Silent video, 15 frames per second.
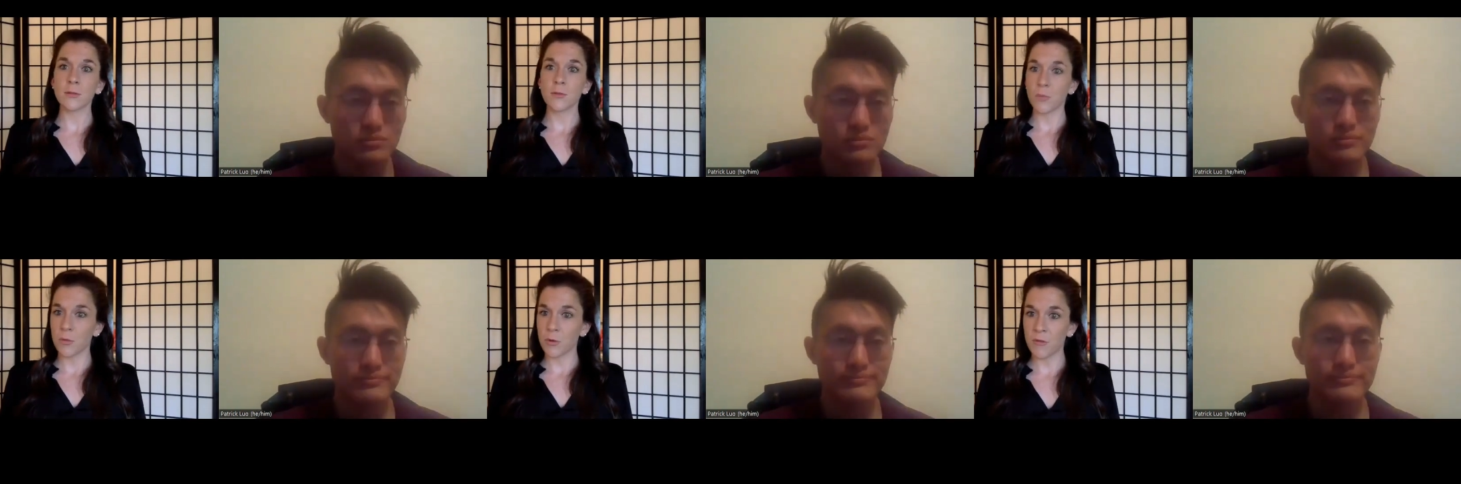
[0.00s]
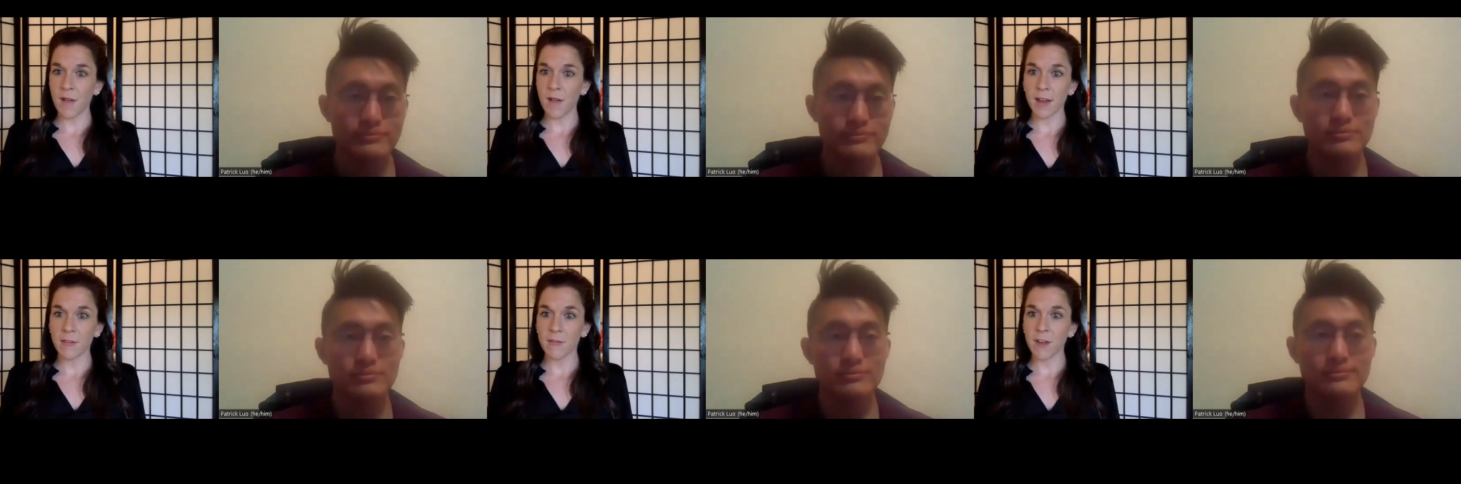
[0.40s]
Speaker 1: to
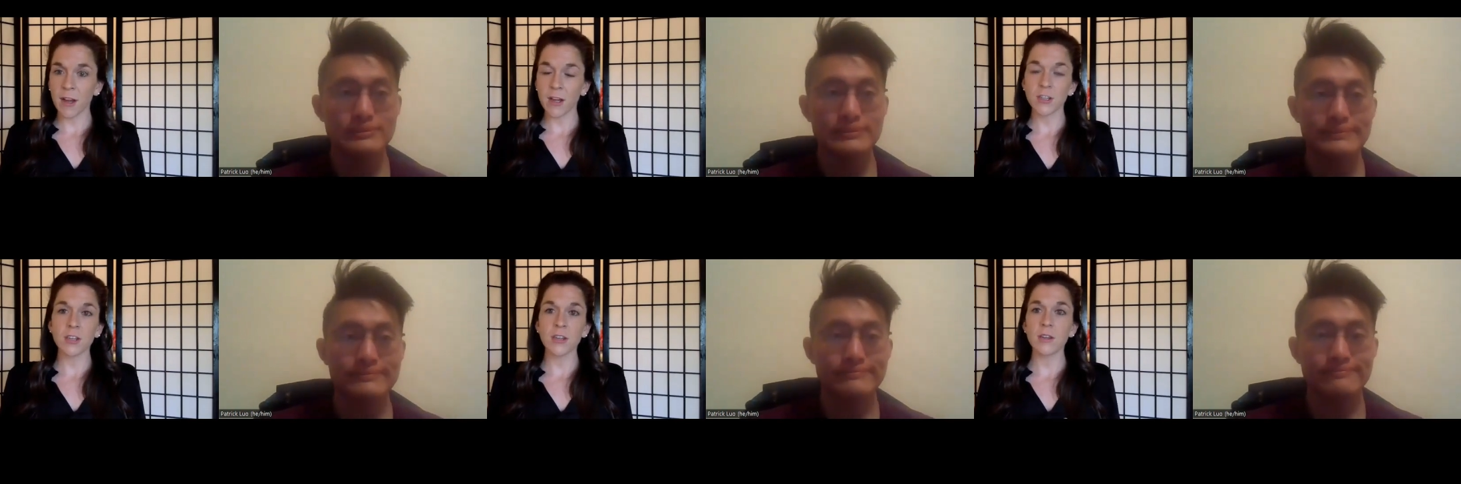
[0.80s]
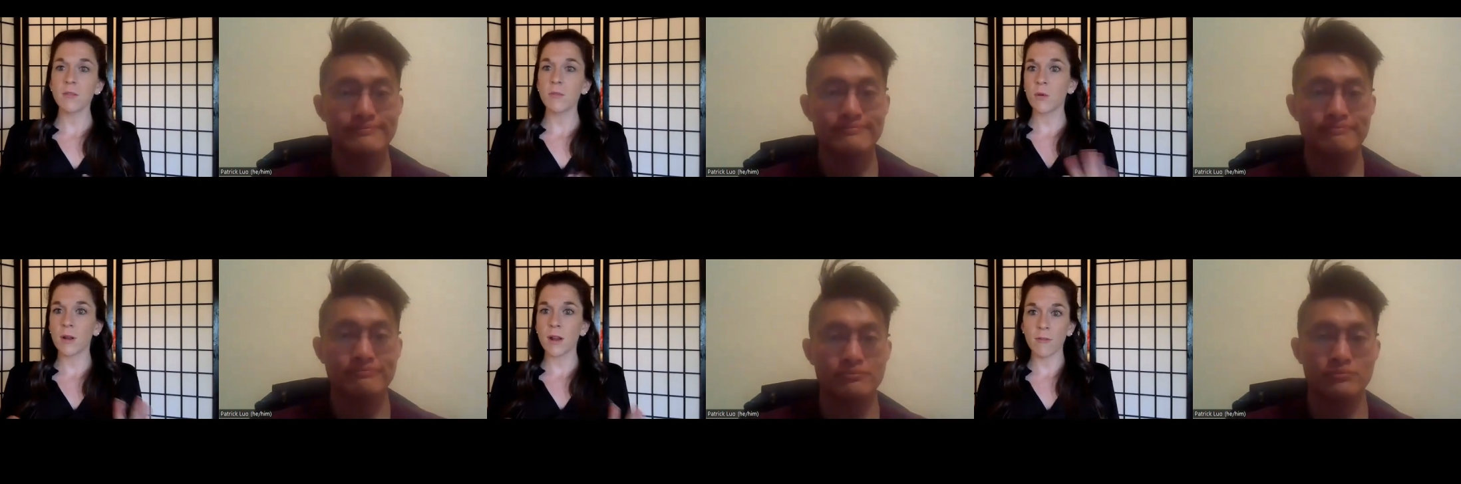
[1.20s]
remove that
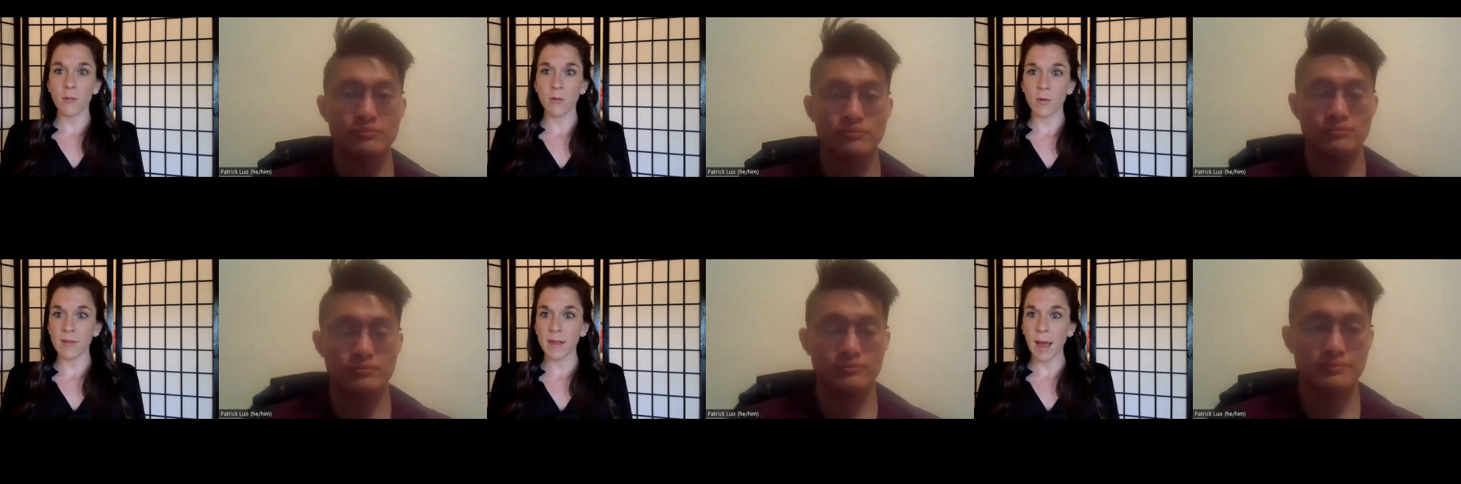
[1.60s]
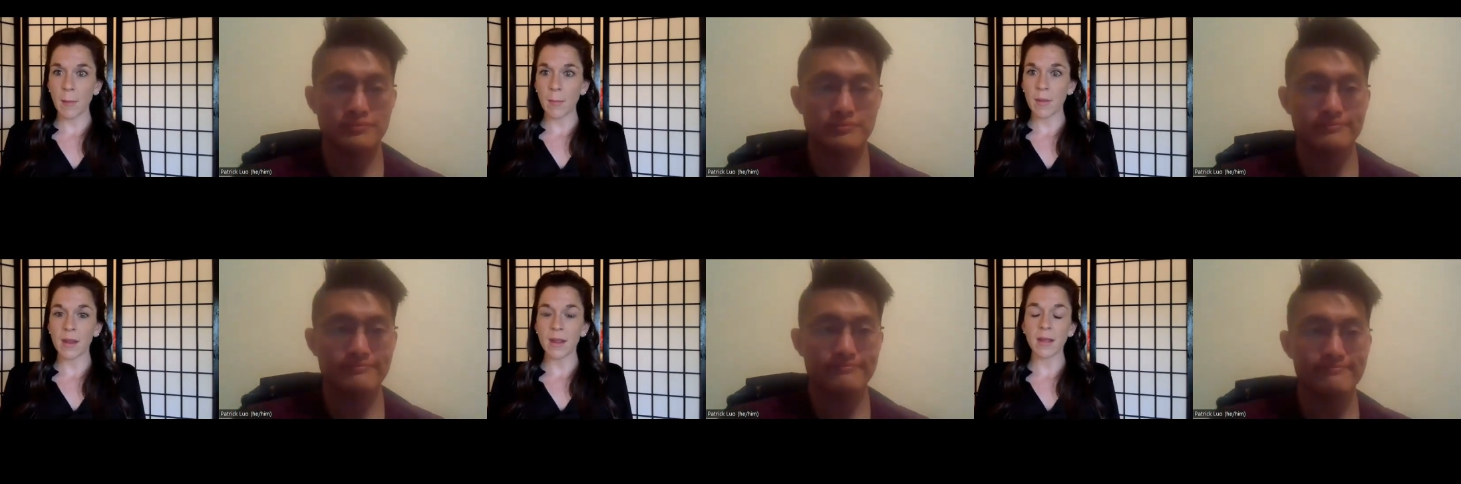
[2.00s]
infection, whatever was
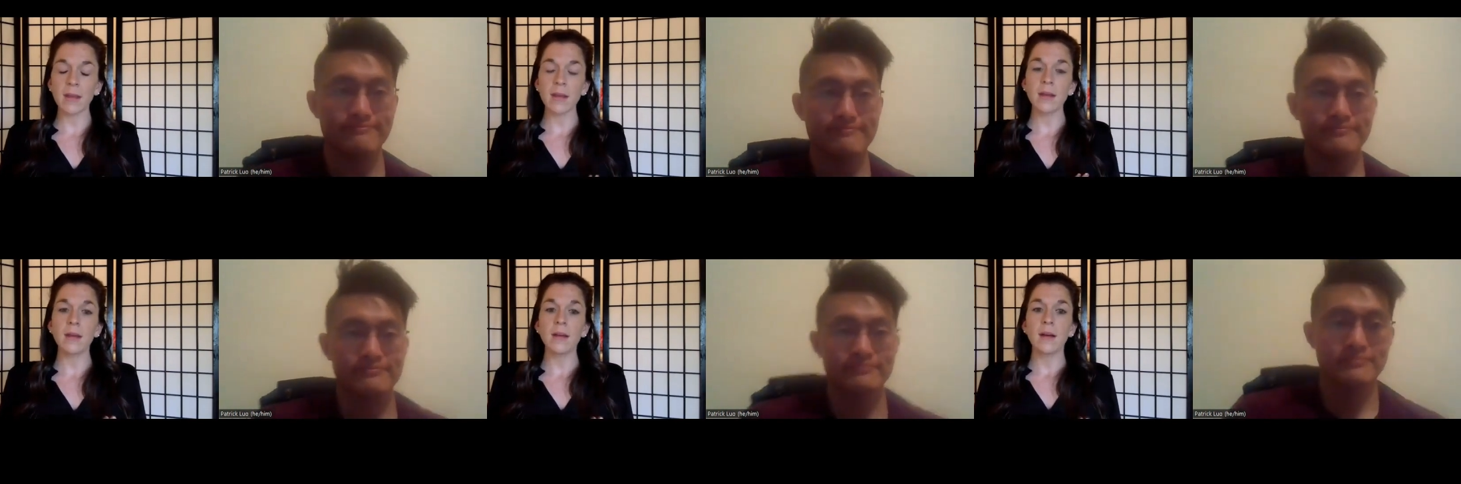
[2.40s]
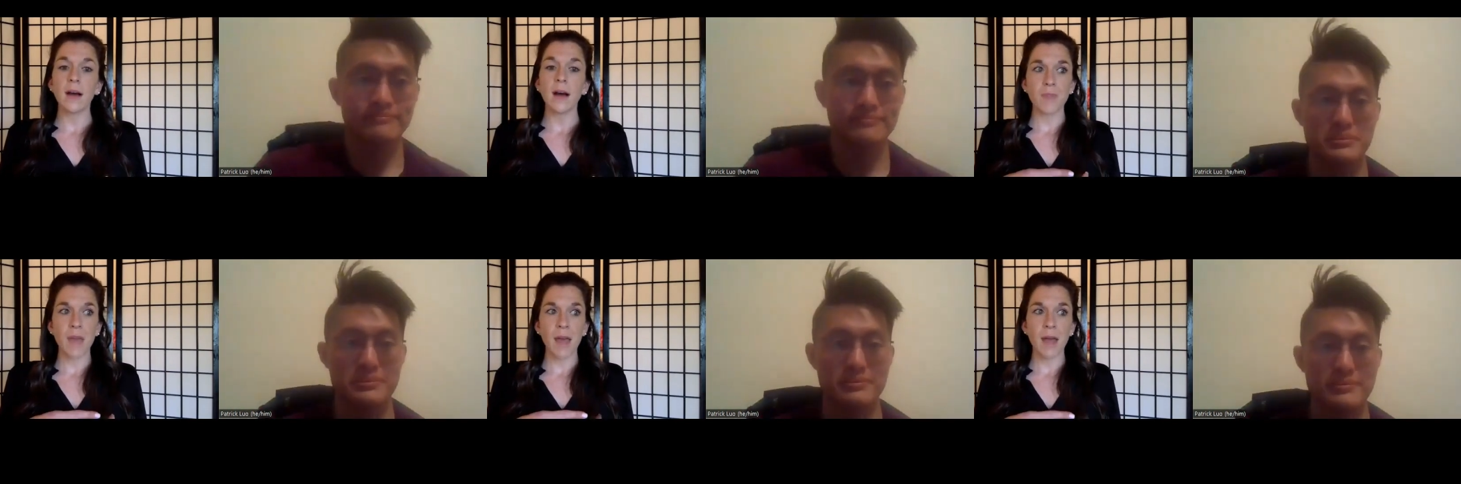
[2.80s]
happening
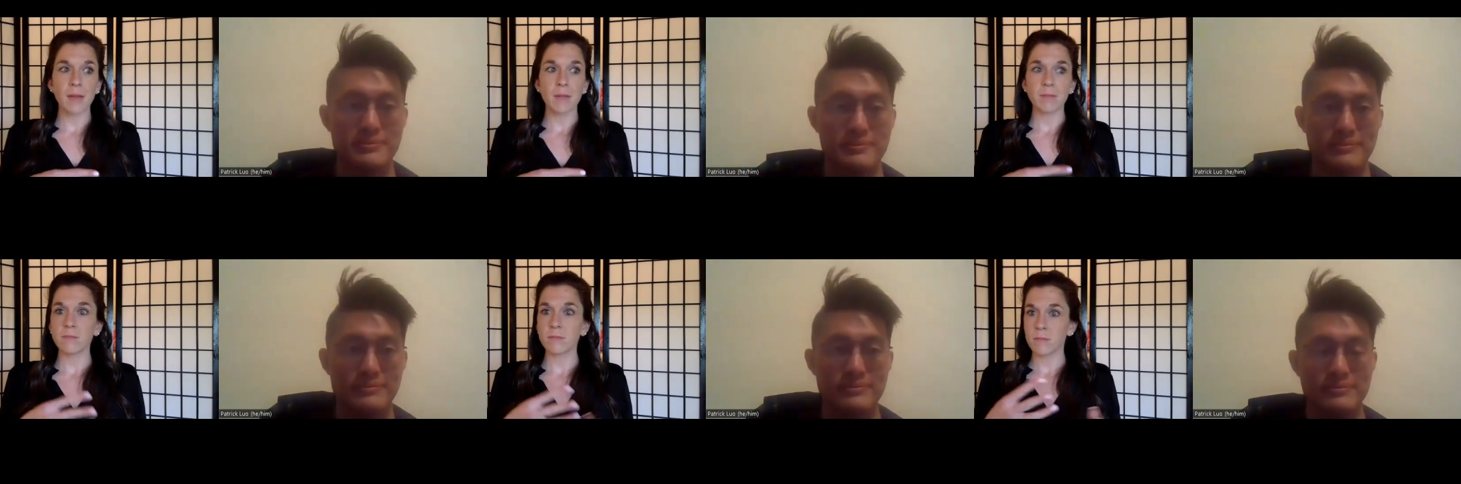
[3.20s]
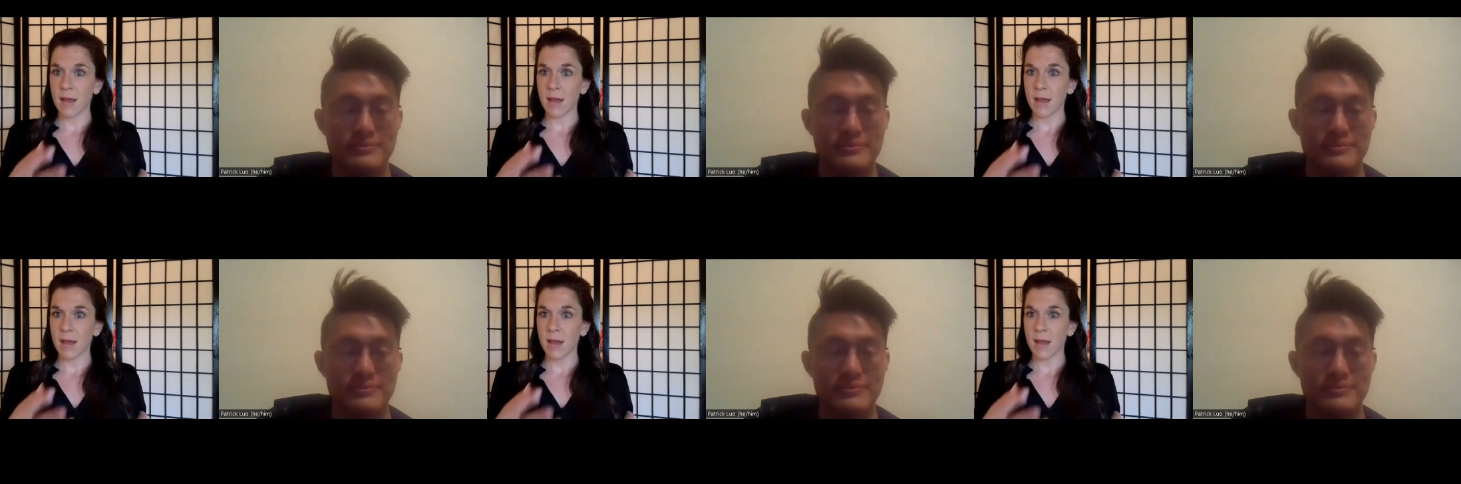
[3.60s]
that